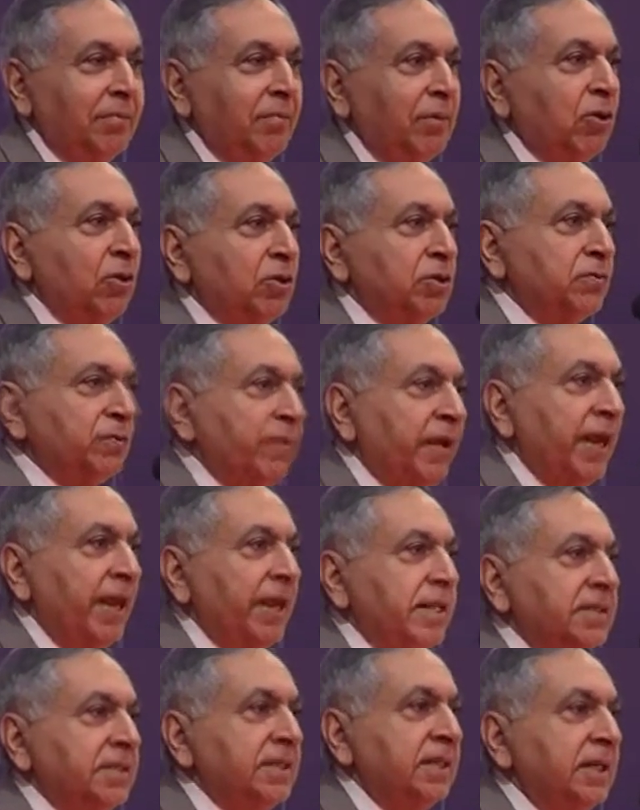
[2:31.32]
because
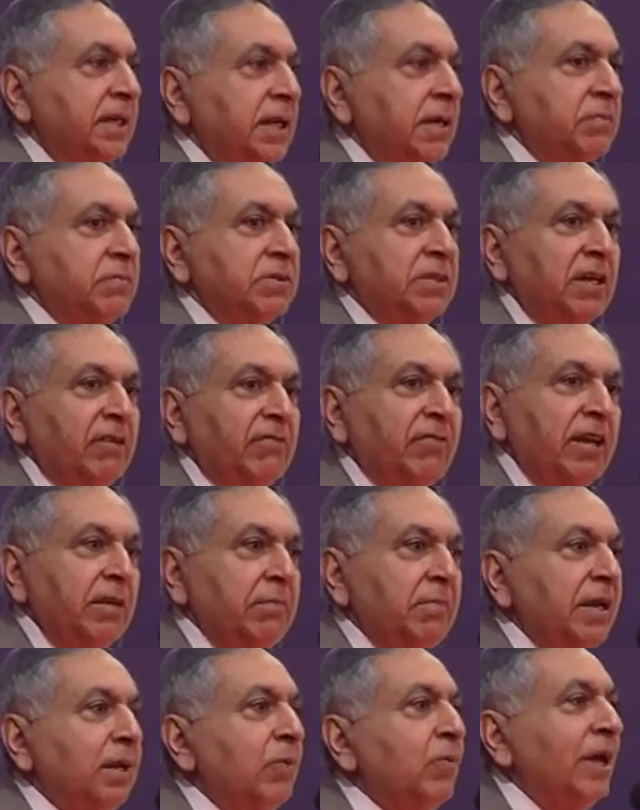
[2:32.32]
financing comes in a very
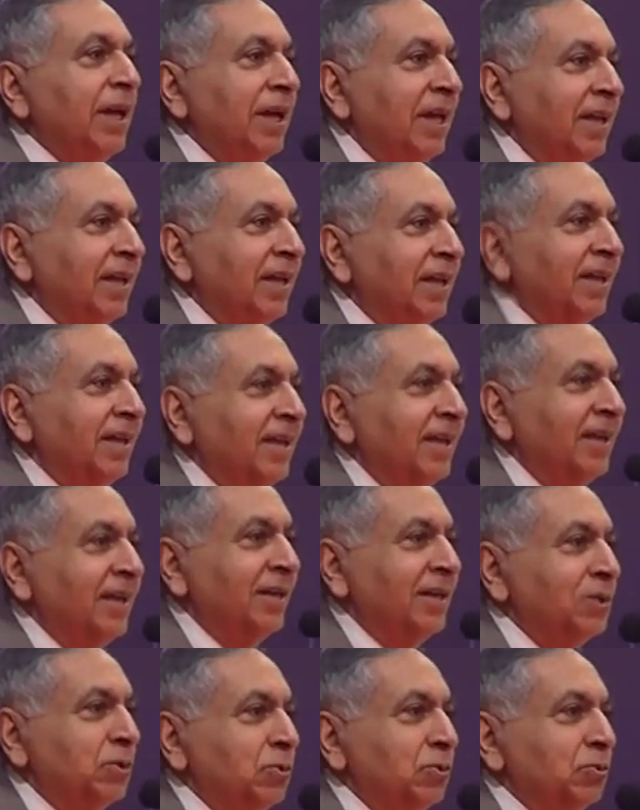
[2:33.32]
big way
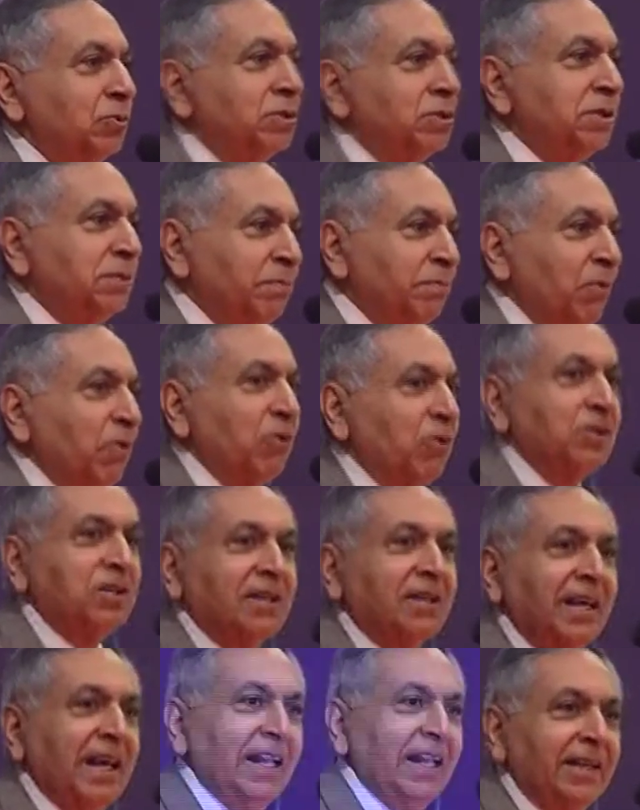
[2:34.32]
to support
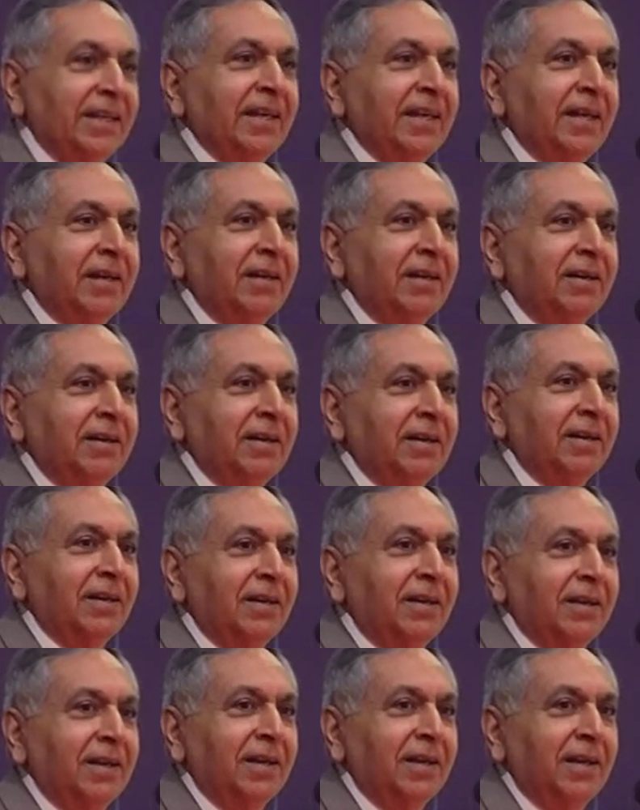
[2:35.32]
healthcare
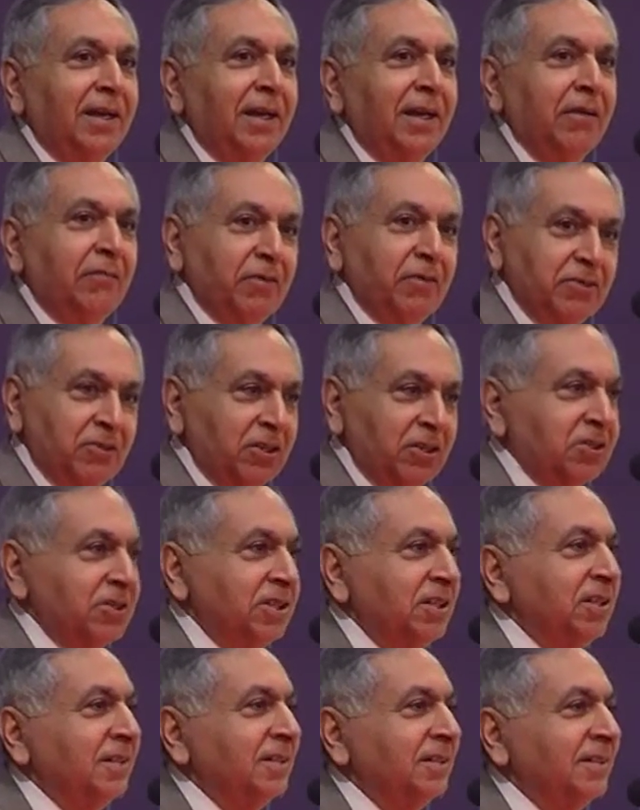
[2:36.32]

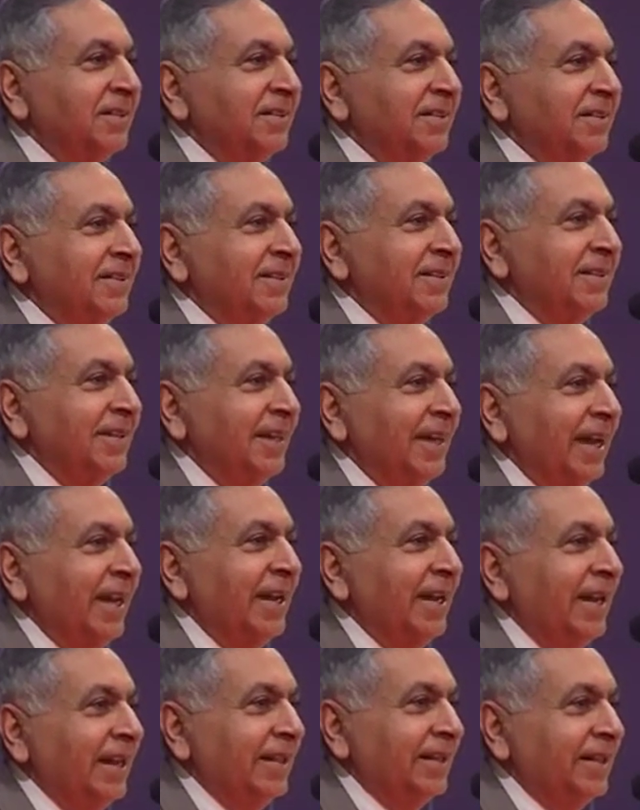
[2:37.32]
infrastructure
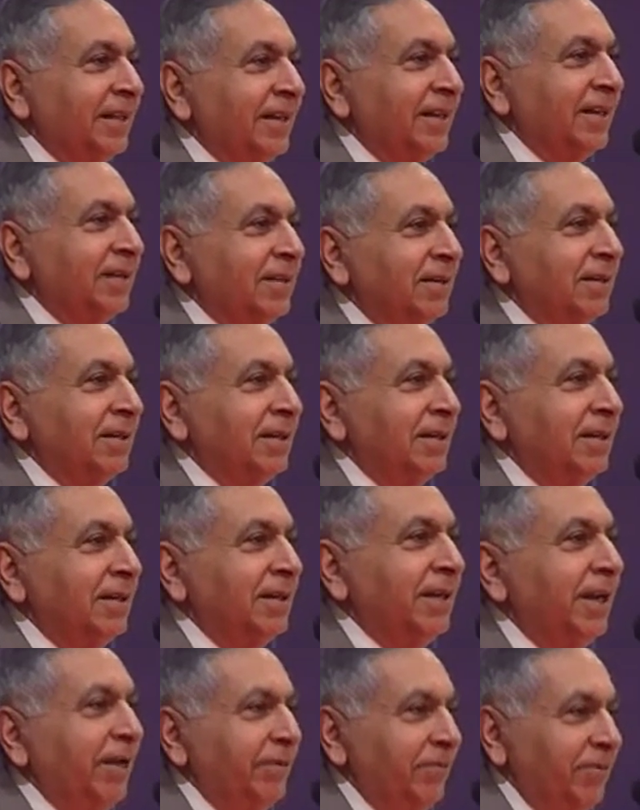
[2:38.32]
and healthcare
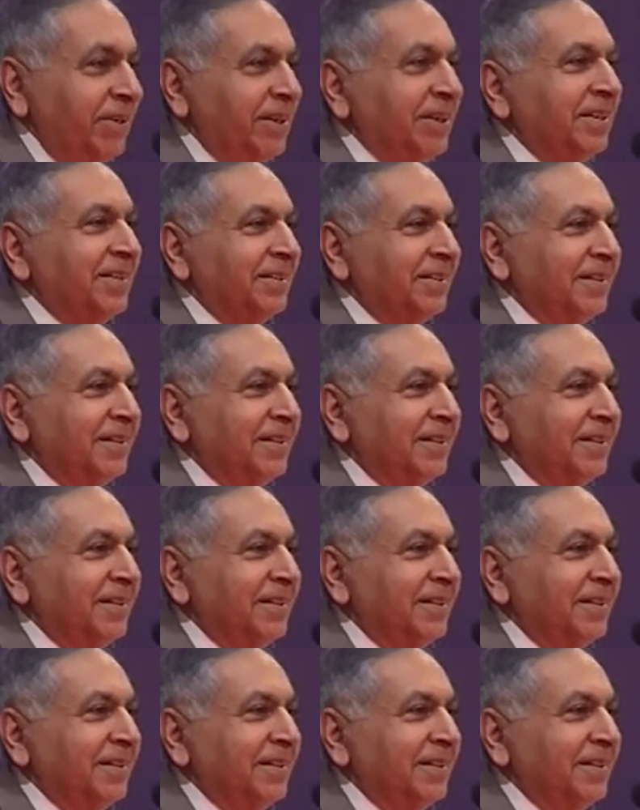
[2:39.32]
delivery.